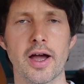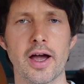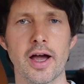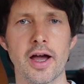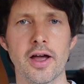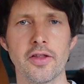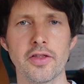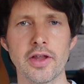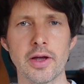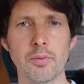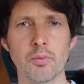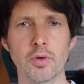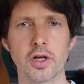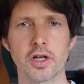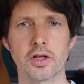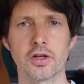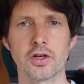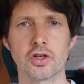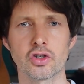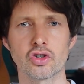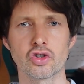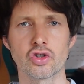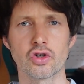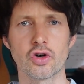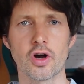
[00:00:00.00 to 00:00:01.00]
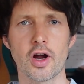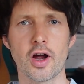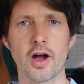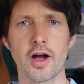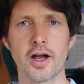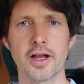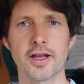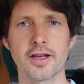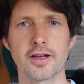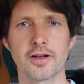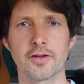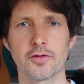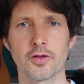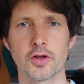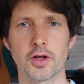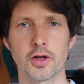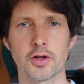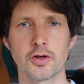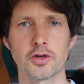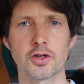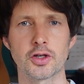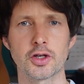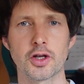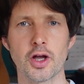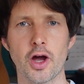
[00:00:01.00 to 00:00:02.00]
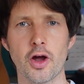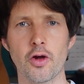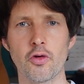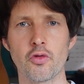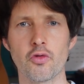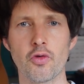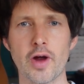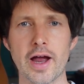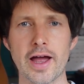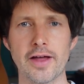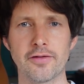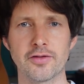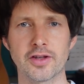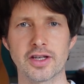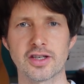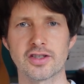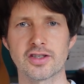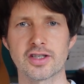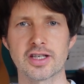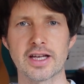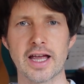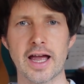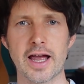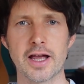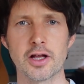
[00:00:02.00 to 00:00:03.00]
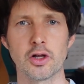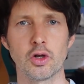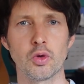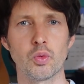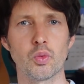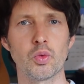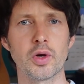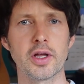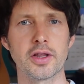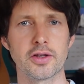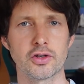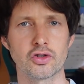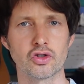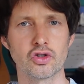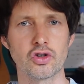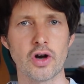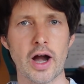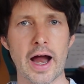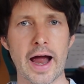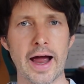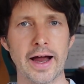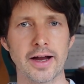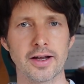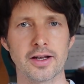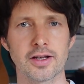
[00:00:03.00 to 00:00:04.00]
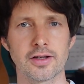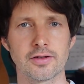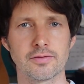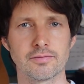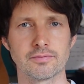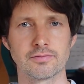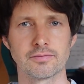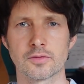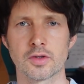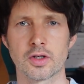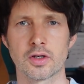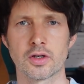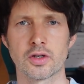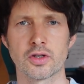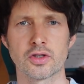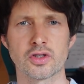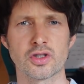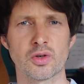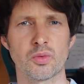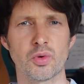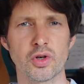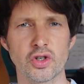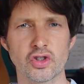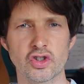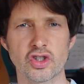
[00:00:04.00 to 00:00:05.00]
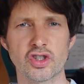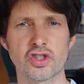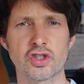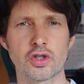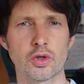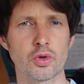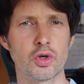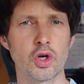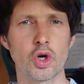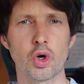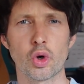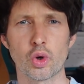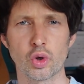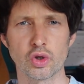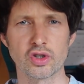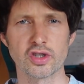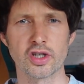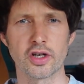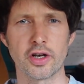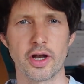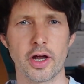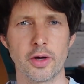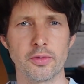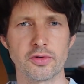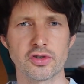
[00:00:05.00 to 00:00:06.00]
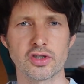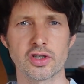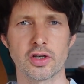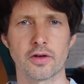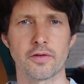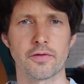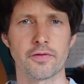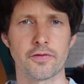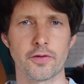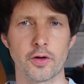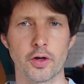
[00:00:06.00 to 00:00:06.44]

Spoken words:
And then we're going to try and go round this scale with a track. So I want to just do quarter notes at